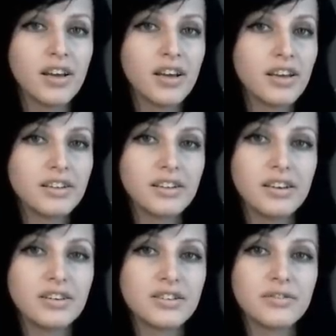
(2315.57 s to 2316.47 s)
It
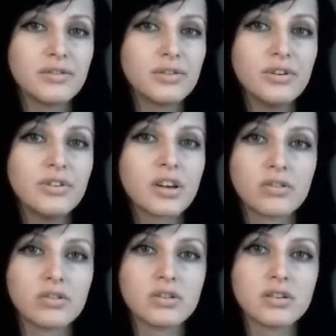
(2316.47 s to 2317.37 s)
is
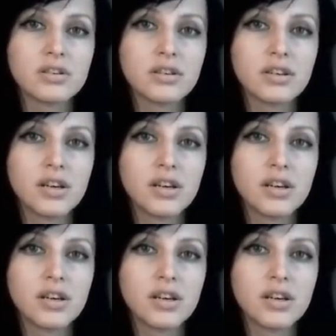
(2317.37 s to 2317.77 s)
ludicrous.